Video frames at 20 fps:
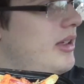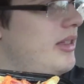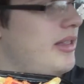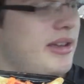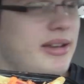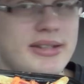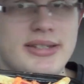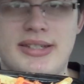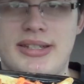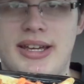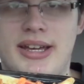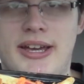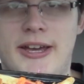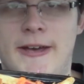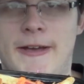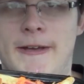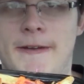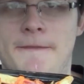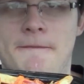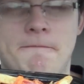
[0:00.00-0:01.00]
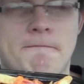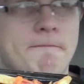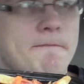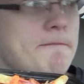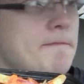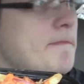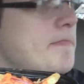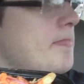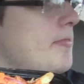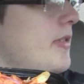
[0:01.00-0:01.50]
These, and
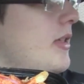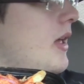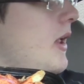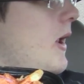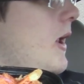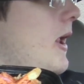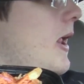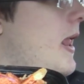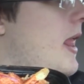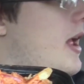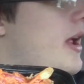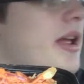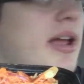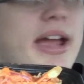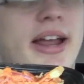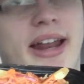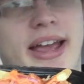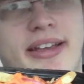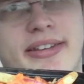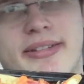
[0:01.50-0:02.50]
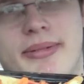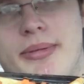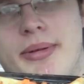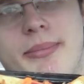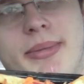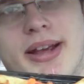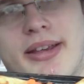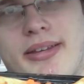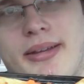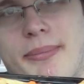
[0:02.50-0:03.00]
ask them to
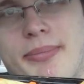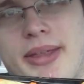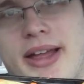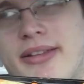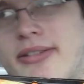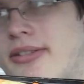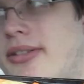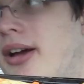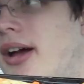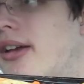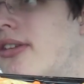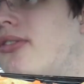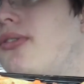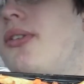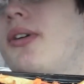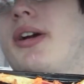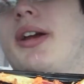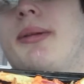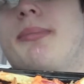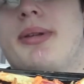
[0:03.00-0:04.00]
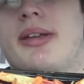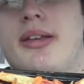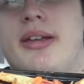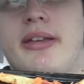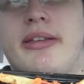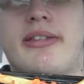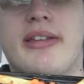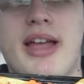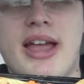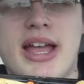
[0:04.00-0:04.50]
mix up that sauce for you,
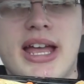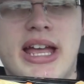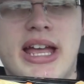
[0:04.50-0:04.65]
because